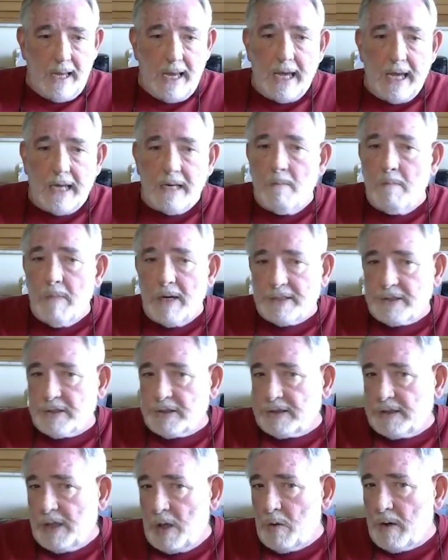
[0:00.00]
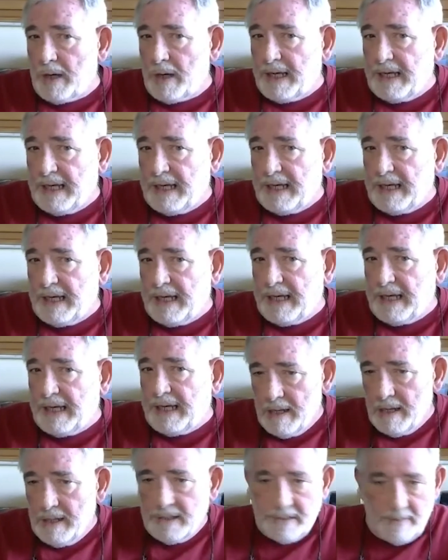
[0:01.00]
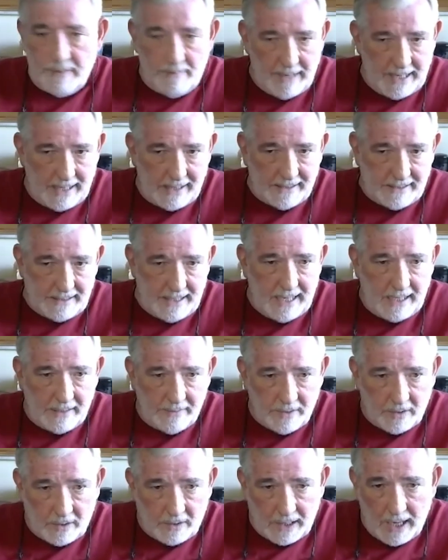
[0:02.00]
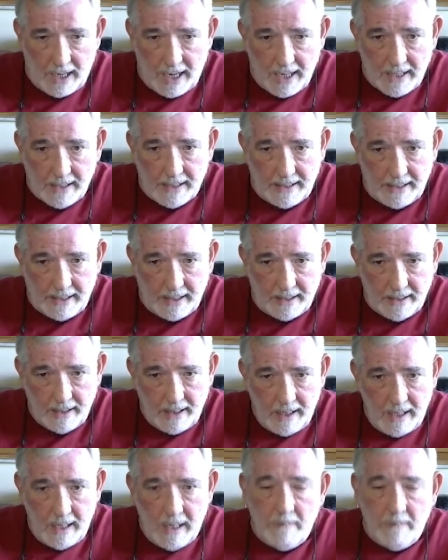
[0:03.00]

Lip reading: at a much slower gait to maintain their colony,